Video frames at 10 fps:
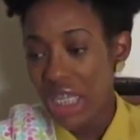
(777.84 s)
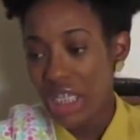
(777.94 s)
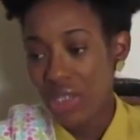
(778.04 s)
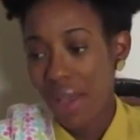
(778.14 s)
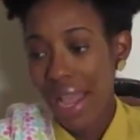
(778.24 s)

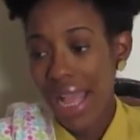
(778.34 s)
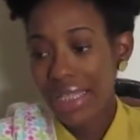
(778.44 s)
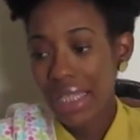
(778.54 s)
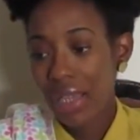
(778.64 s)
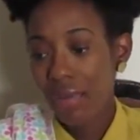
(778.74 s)
So I got
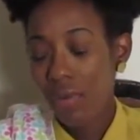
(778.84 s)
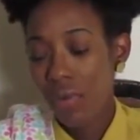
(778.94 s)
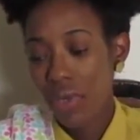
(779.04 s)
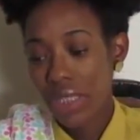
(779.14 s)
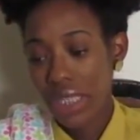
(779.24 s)
to level
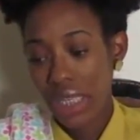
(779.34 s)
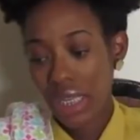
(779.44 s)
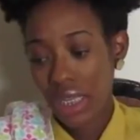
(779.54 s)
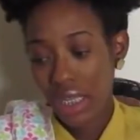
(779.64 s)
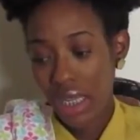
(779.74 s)

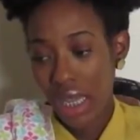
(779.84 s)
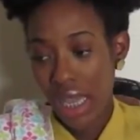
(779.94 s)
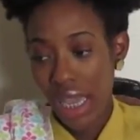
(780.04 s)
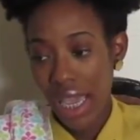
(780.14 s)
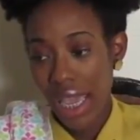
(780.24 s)
14,
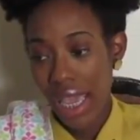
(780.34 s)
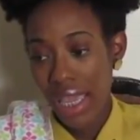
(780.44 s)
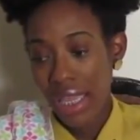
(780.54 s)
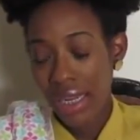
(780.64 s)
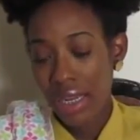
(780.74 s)

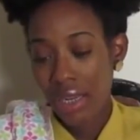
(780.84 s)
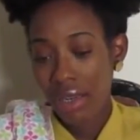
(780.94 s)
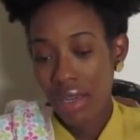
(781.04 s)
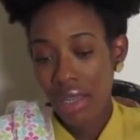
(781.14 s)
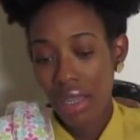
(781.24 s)
and
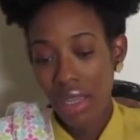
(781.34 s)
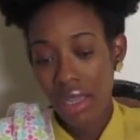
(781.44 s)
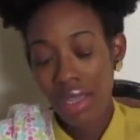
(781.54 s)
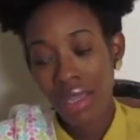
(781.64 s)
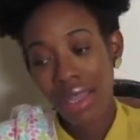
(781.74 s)

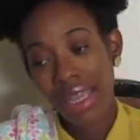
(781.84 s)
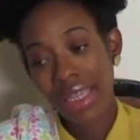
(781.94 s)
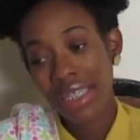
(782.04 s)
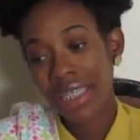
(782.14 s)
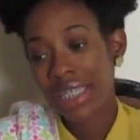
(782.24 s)
it
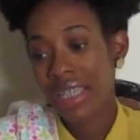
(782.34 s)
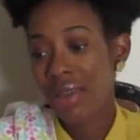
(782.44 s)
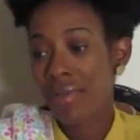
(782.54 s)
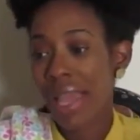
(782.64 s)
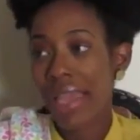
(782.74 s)
just
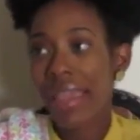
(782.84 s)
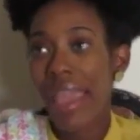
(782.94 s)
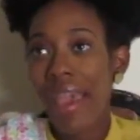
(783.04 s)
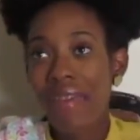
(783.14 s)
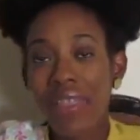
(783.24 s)
seemed like
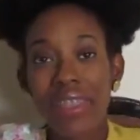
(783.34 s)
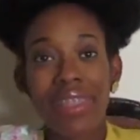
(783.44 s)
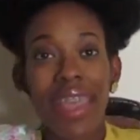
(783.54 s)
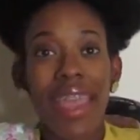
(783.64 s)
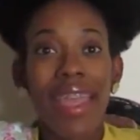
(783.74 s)
after
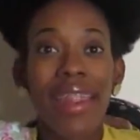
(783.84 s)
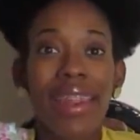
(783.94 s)
that,